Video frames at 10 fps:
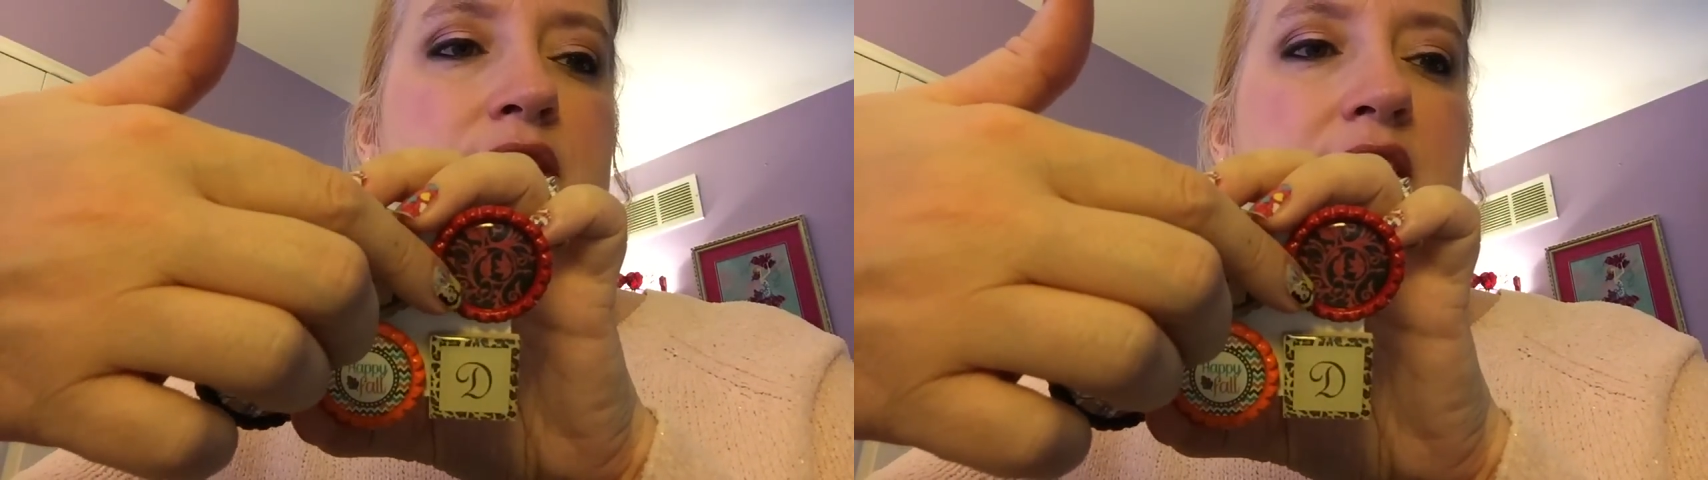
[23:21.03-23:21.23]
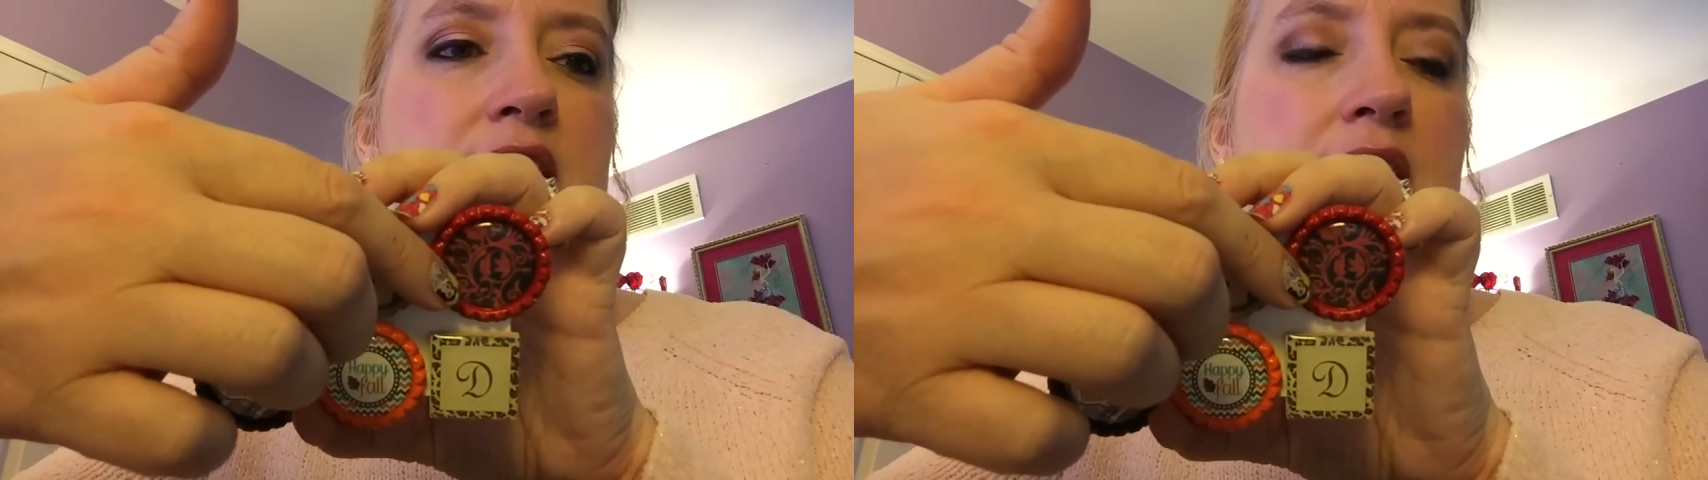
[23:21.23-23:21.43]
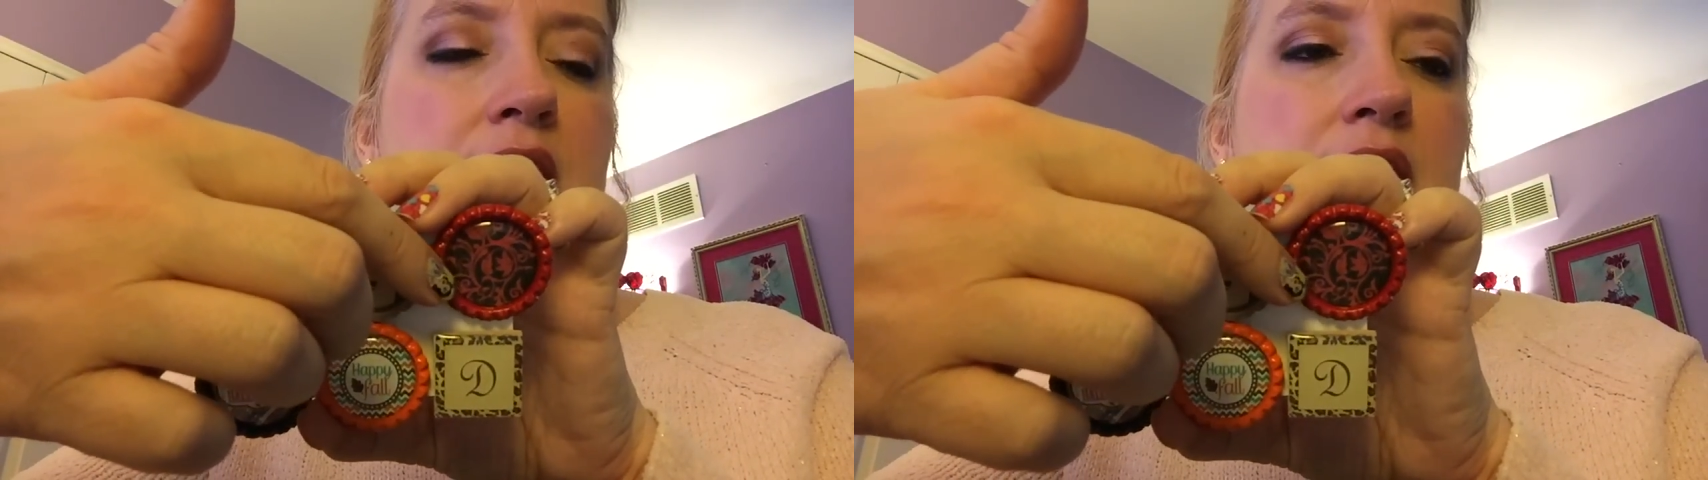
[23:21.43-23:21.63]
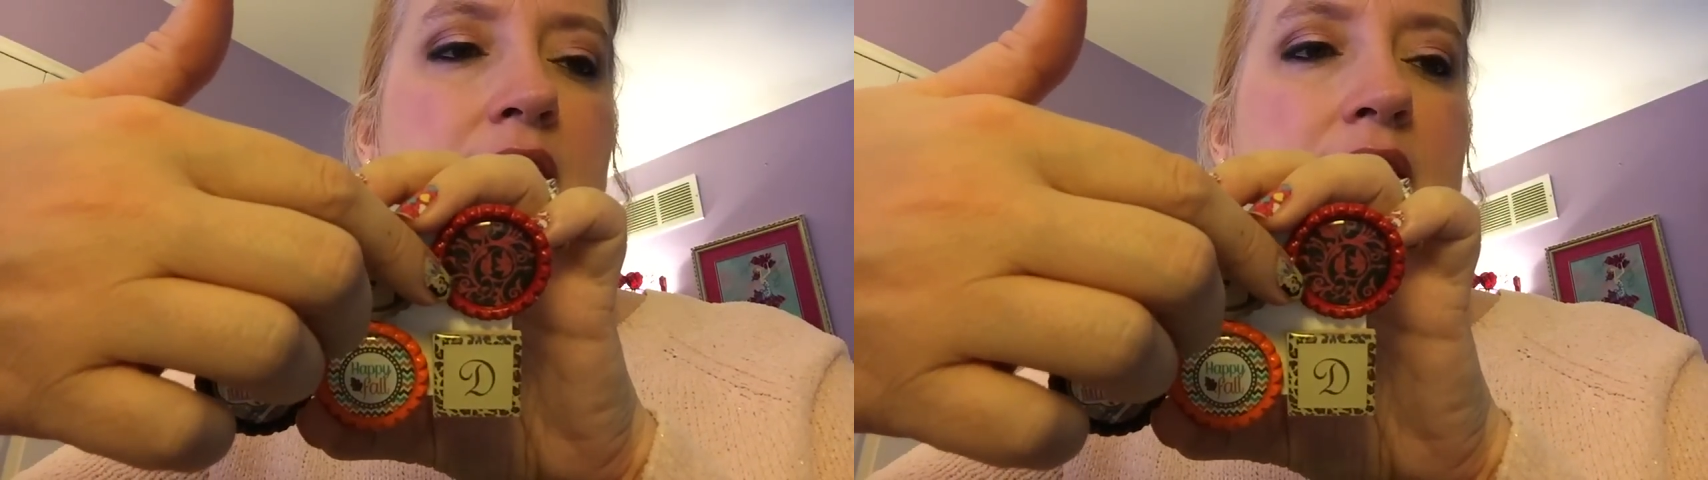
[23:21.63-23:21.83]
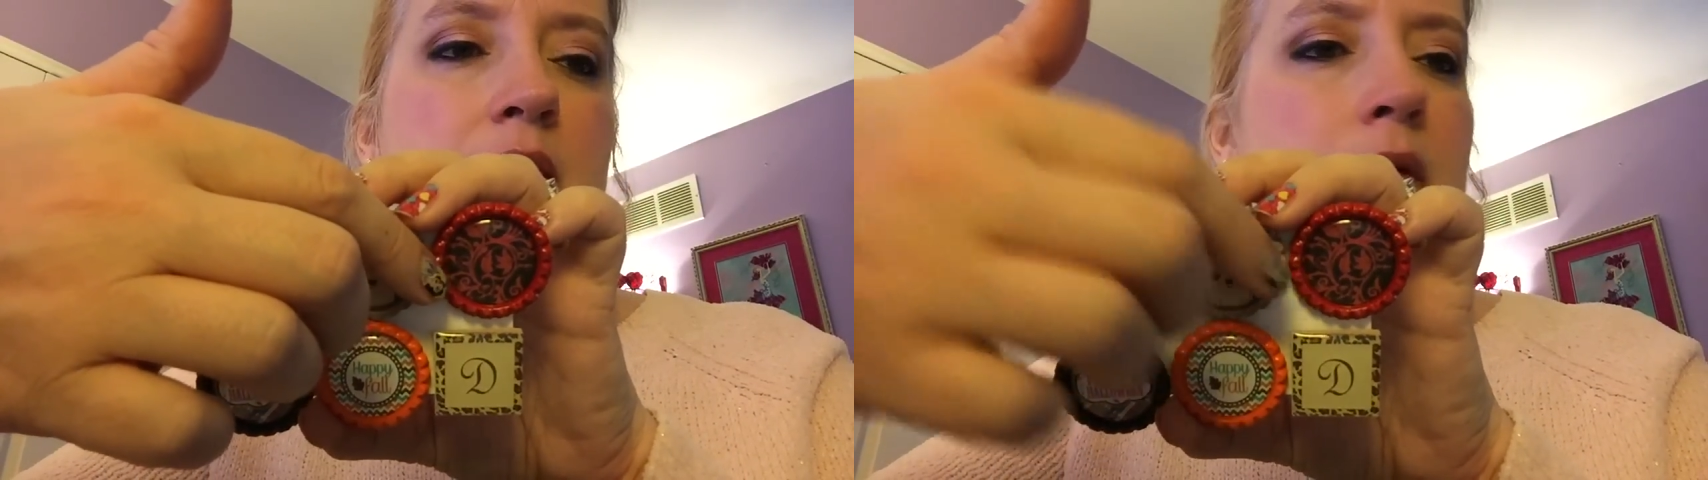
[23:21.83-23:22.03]
D, I
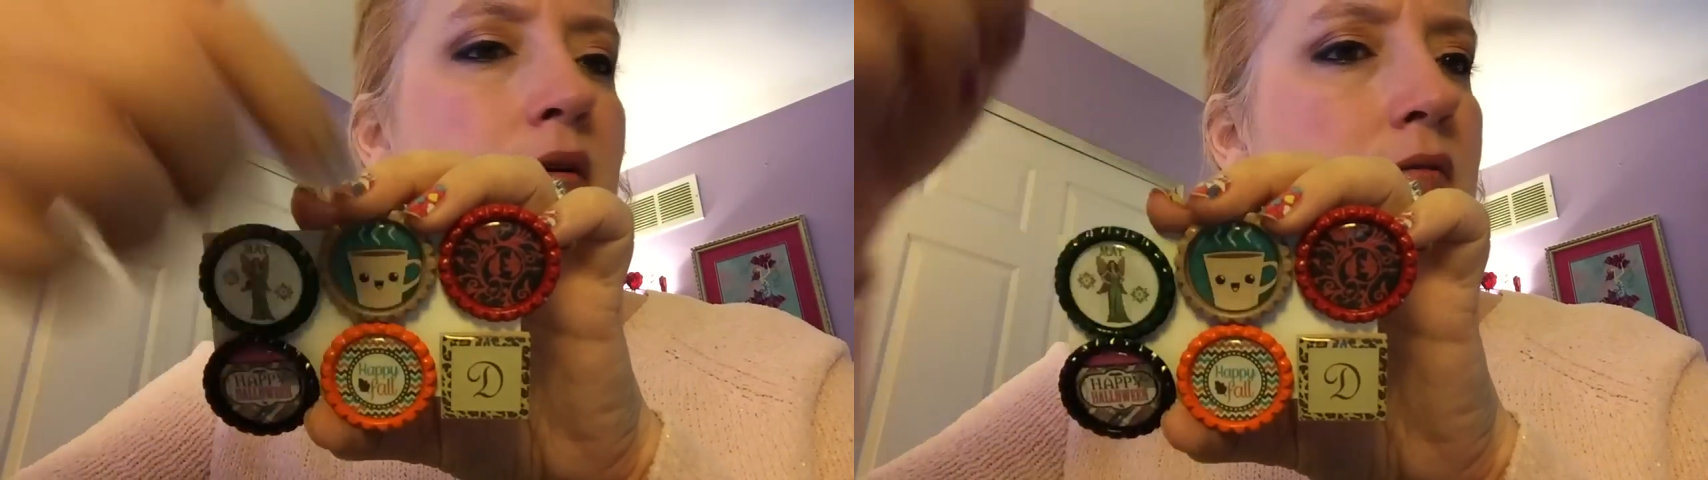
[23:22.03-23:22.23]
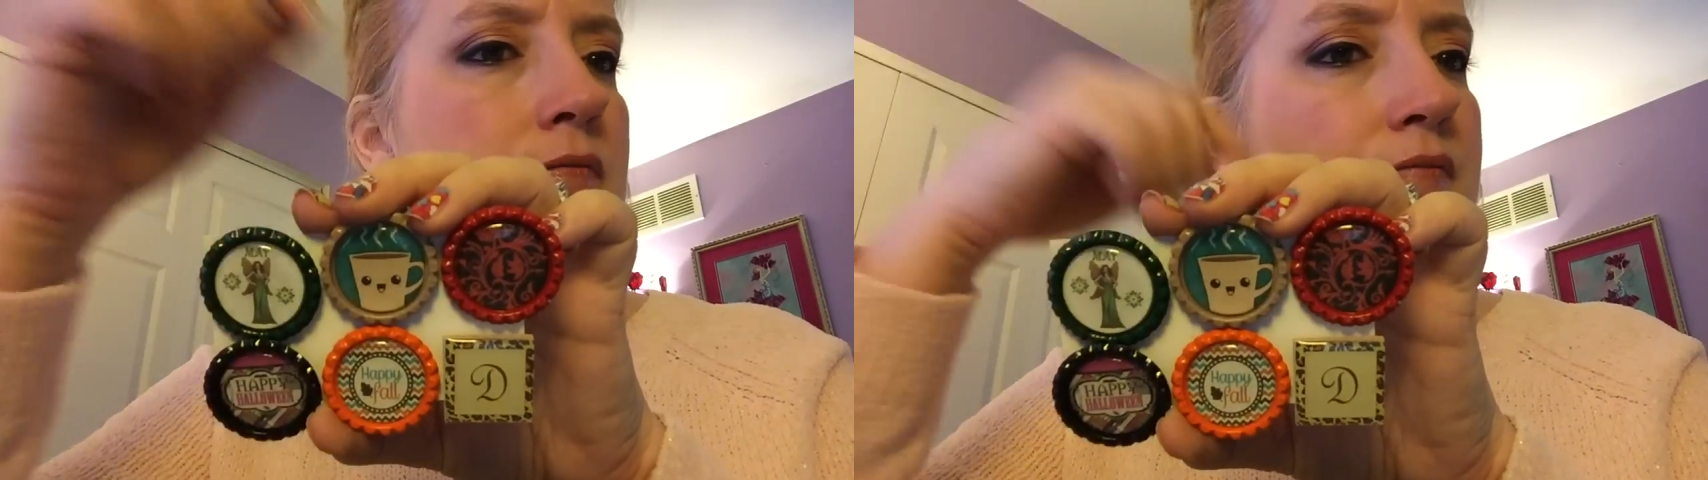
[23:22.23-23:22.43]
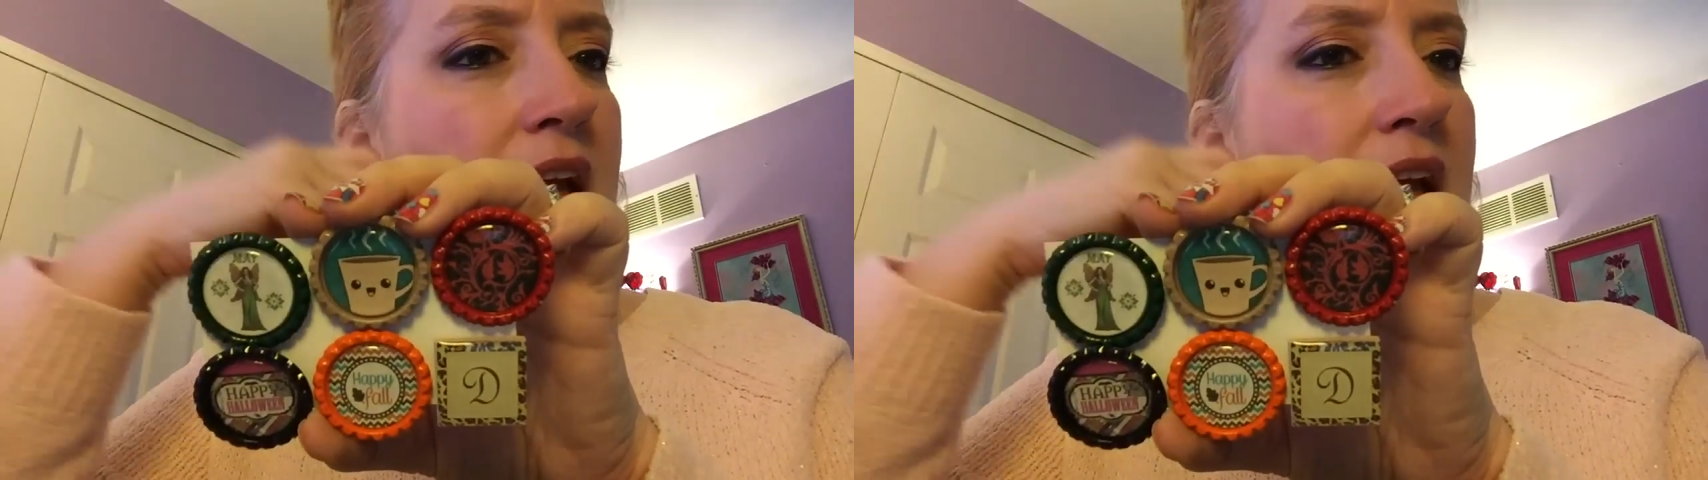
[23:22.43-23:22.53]
think, in the middle.